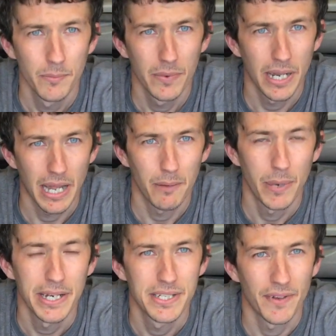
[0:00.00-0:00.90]
let out
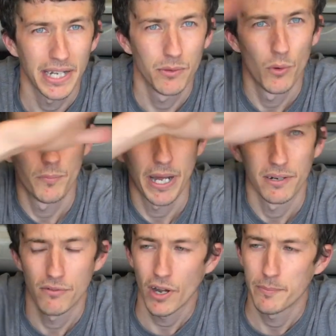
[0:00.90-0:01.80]
plenty of anchor warp, paddle
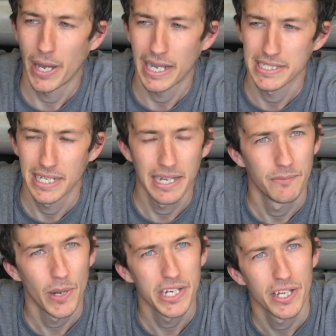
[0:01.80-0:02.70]
right past it, and
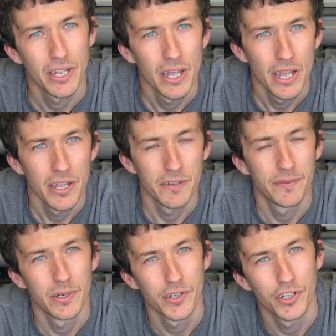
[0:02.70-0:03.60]
when you
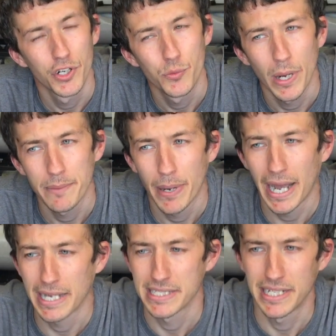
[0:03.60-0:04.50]
feel you're a good way
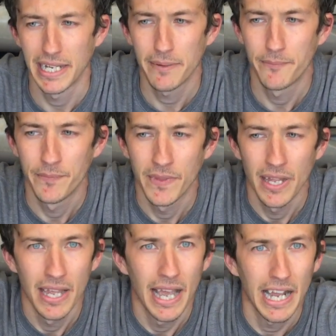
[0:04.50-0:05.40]
past it,
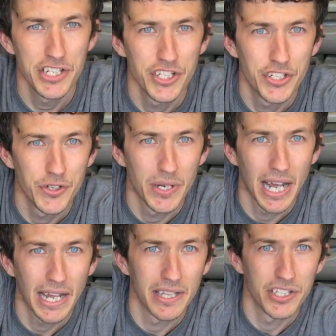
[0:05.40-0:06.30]
as you do
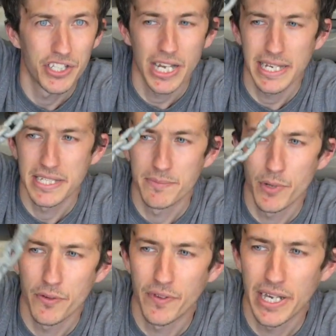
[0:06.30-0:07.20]
that, the chain's
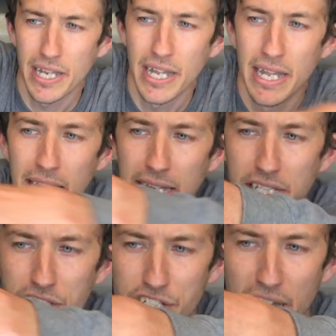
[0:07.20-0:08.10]
moving,
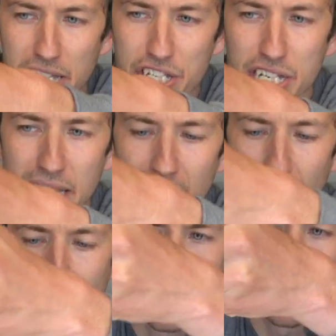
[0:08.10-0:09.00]
it's changing the
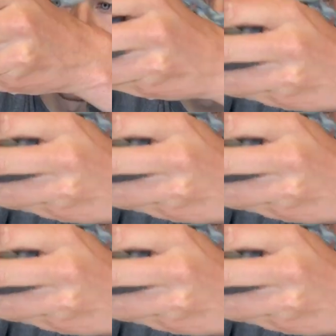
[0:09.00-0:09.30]
angle